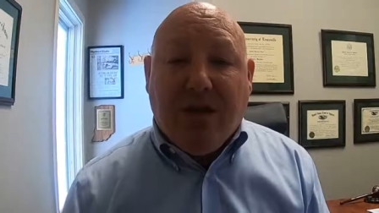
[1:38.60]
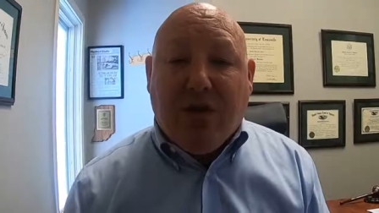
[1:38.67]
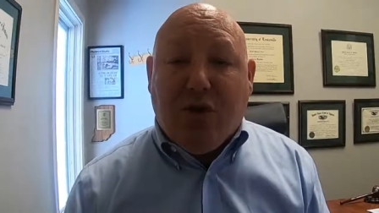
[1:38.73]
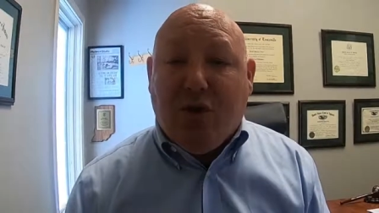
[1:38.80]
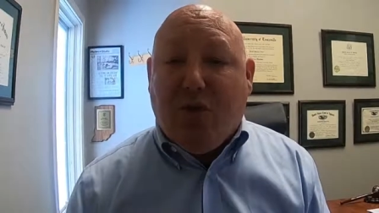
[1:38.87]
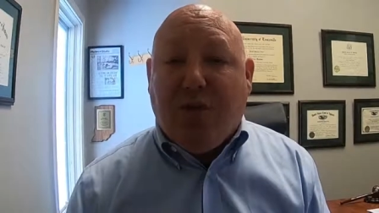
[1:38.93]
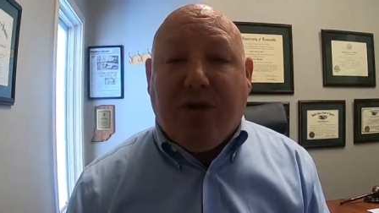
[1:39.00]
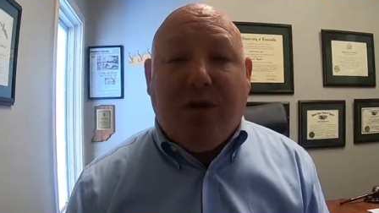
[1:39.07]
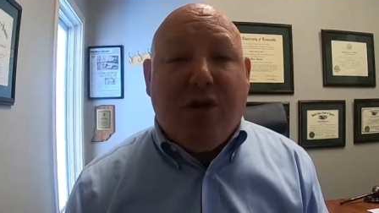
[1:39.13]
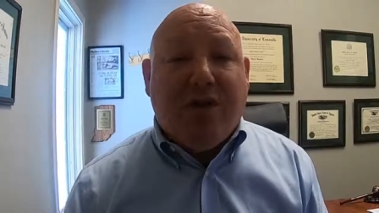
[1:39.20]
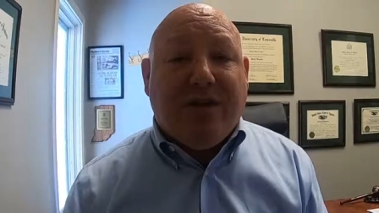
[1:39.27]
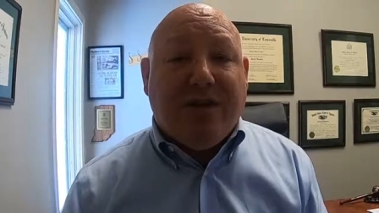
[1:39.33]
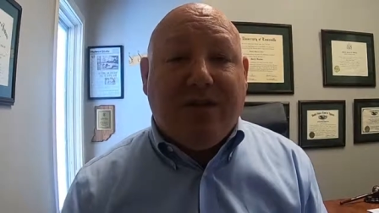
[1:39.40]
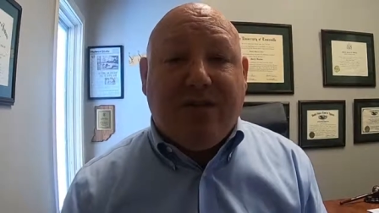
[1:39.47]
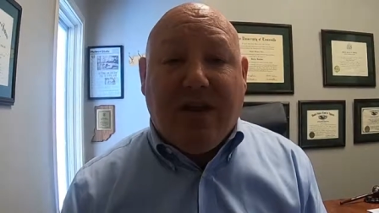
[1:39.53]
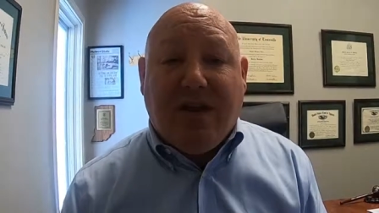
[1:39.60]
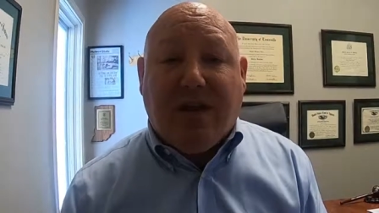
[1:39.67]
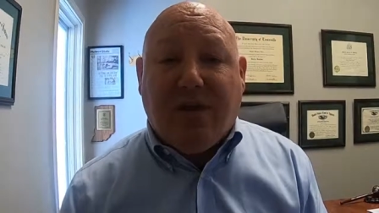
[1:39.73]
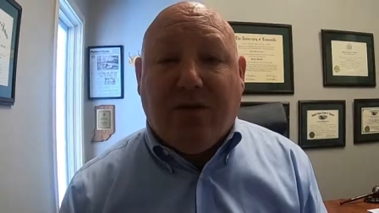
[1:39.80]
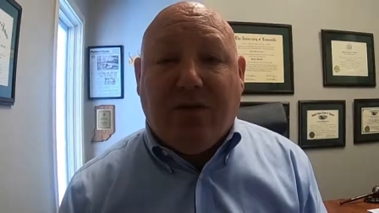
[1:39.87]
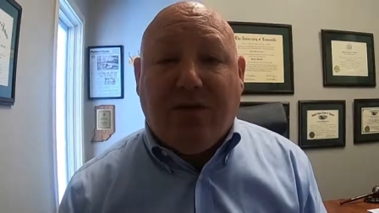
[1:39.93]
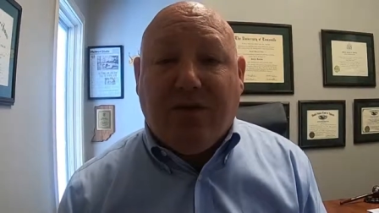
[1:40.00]
know what all it
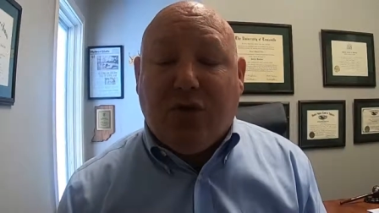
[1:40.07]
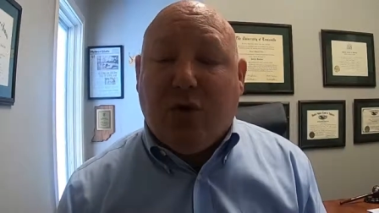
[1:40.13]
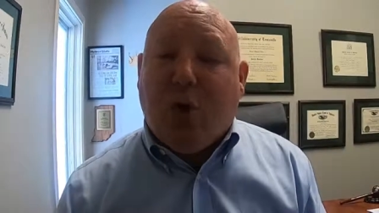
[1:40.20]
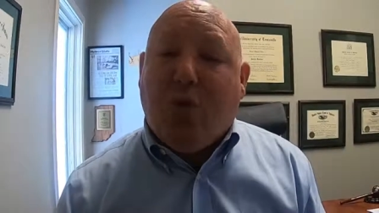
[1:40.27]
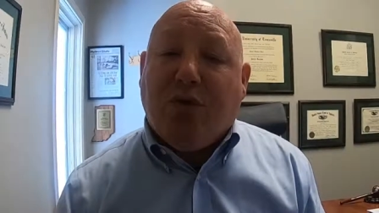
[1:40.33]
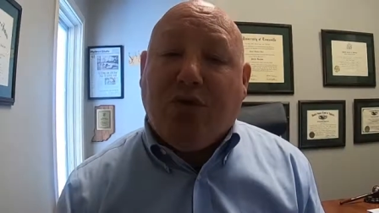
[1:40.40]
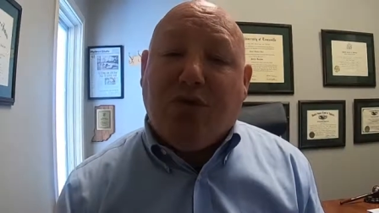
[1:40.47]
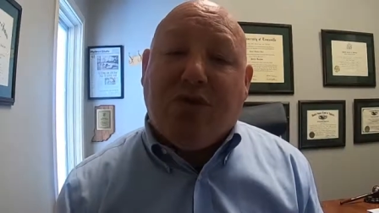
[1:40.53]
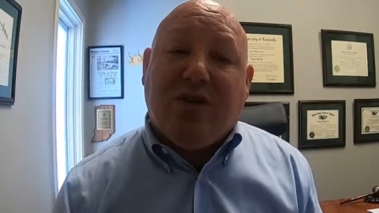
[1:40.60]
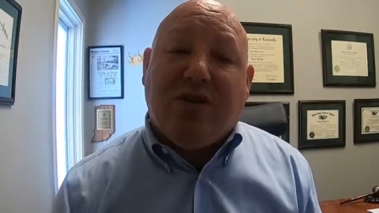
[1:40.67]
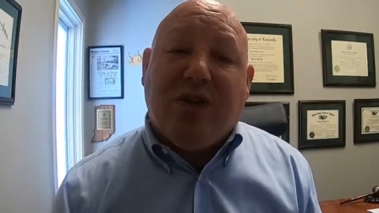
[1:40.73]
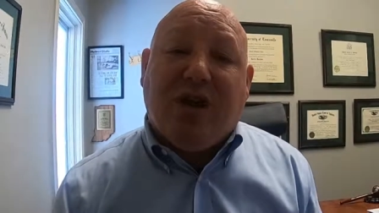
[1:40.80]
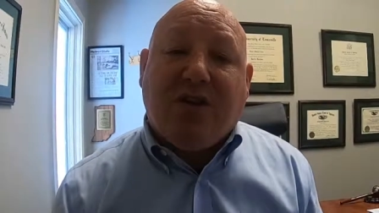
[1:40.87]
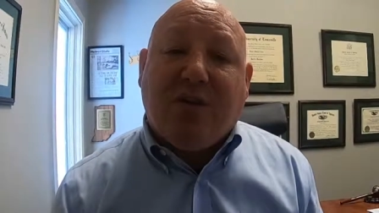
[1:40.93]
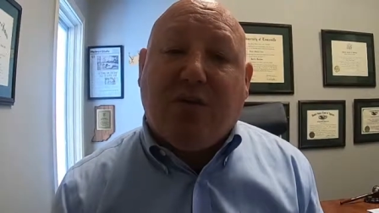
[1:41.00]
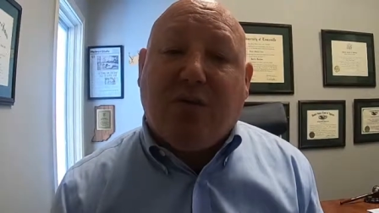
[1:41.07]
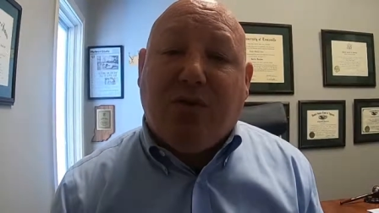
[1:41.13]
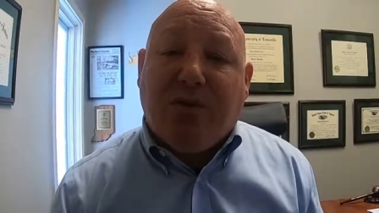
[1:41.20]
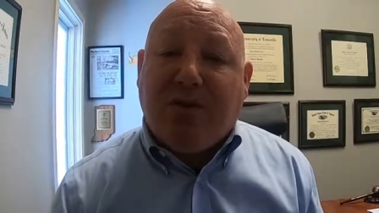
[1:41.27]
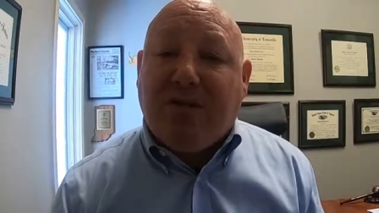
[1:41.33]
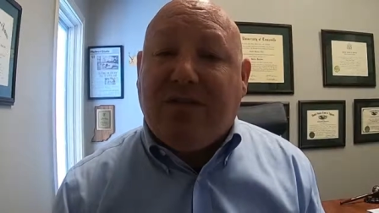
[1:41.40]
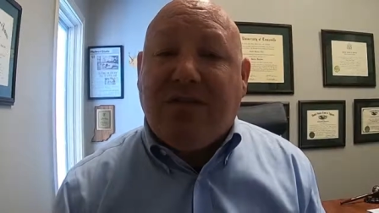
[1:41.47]
entails, know what your
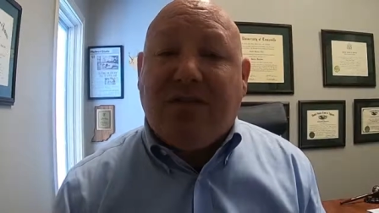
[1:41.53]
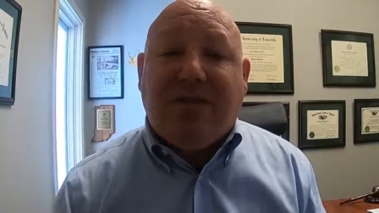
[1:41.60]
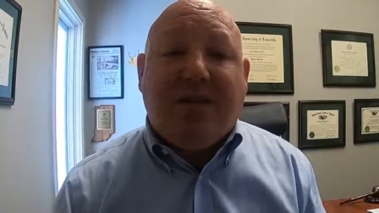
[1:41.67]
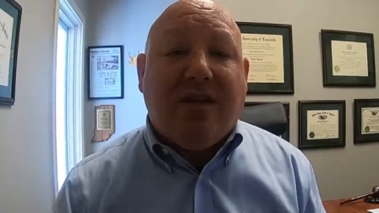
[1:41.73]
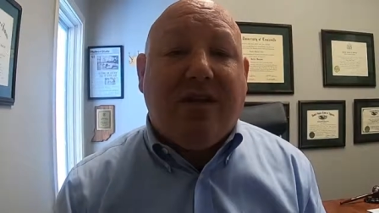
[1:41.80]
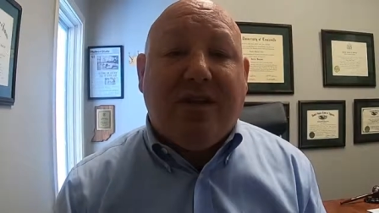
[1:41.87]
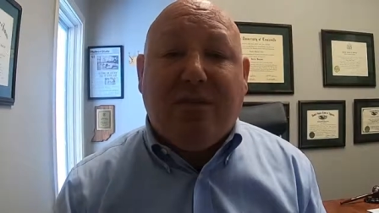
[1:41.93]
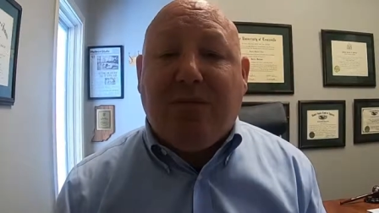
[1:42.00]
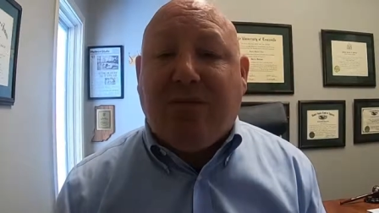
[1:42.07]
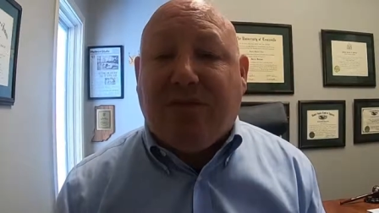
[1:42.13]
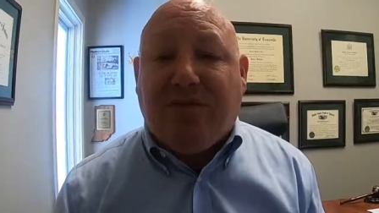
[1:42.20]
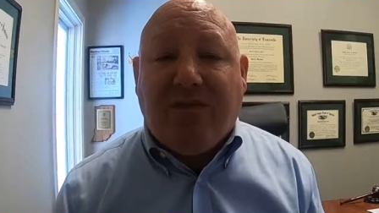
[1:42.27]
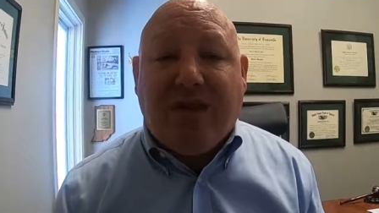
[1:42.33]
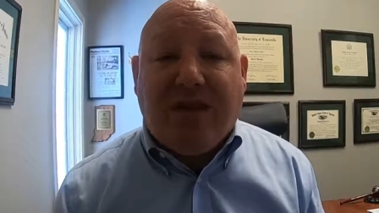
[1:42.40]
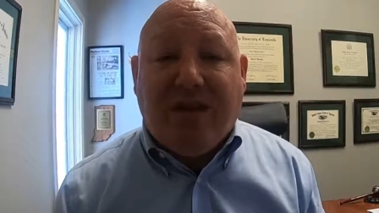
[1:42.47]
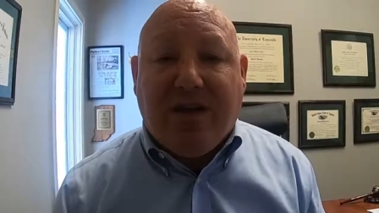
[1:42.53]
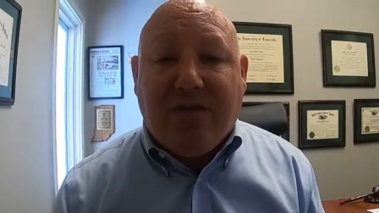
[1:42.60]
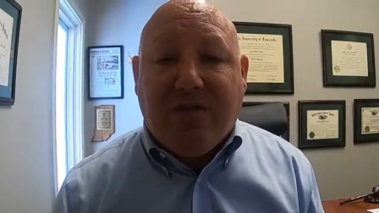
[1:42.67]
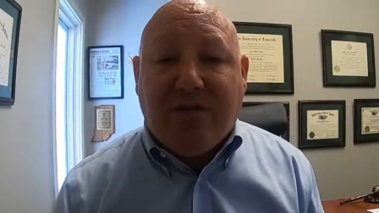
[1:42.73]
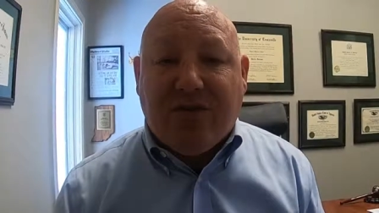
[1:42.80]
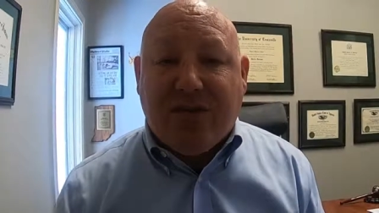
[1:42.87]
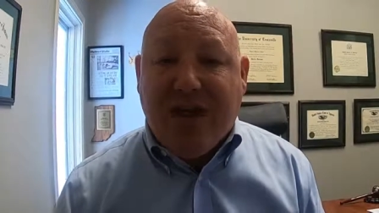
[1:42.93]
deductible is and the limits of that
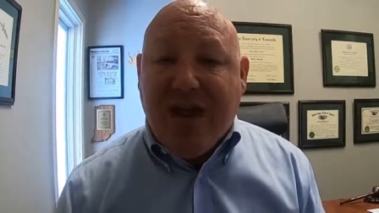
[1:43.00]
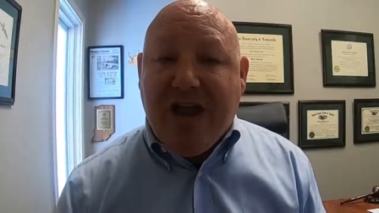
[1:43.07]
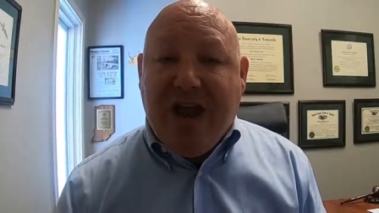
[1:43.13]
coverage.